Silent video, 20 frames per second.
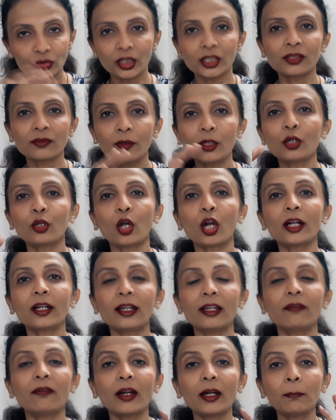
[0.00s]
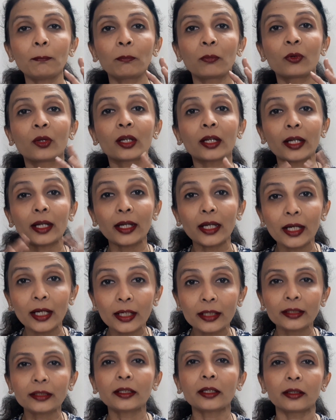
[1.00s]
This will not leave a
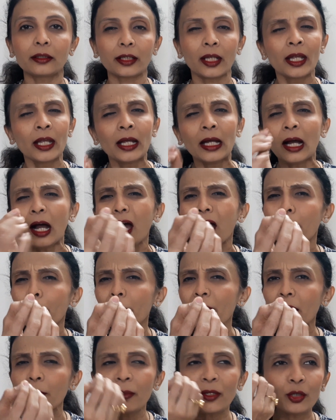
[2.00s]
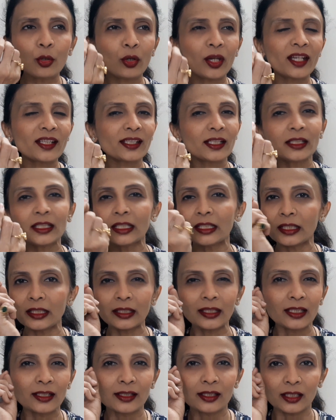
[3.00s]
great tint, or maybe you can say teeny
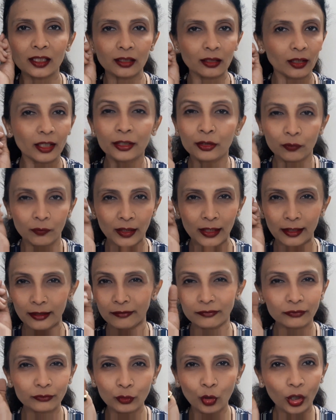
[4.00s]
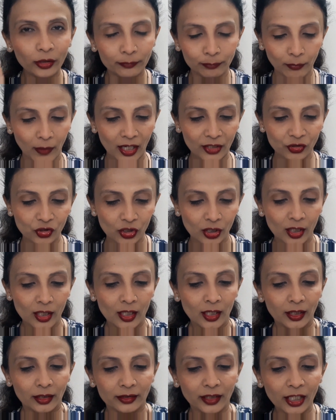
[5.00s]
tinsy it will leave, not much.
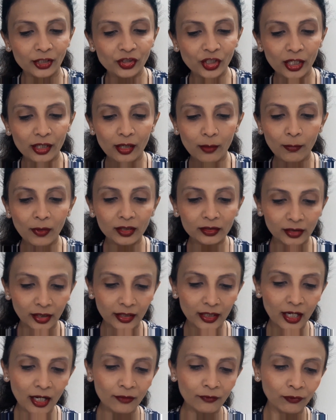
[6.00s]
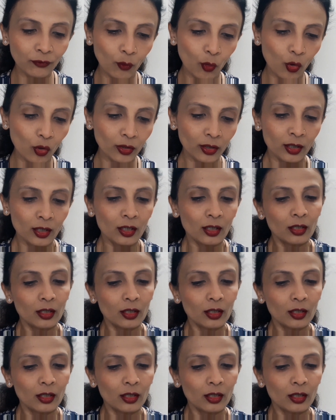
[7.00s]
Then shade number 3 and 4,